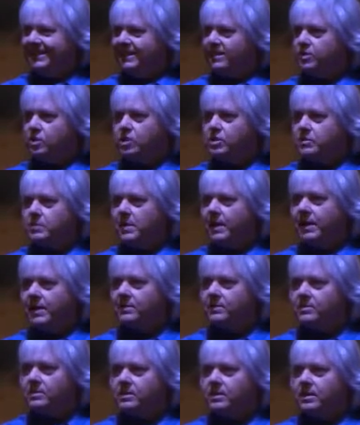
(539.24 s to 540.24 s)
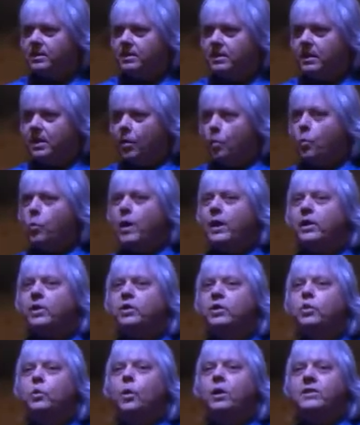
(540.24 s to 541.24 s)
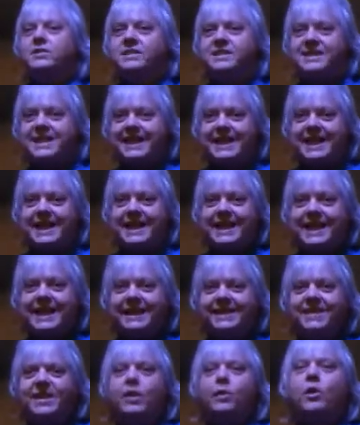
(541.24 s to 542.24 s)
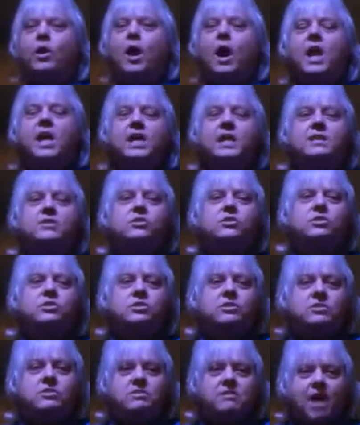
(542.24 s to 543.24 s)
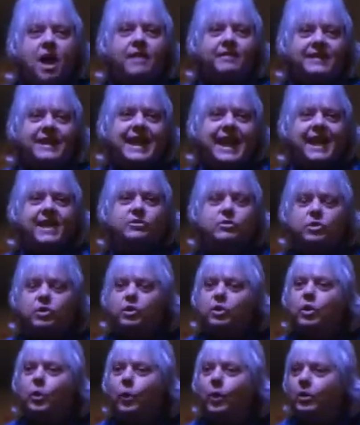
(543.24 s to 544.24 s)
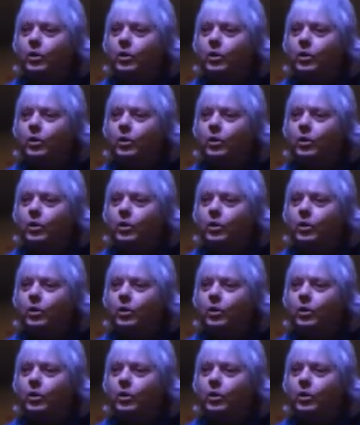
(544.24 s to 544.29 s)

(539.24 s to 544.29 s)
Just means where you are seeking it, there is not the answer you are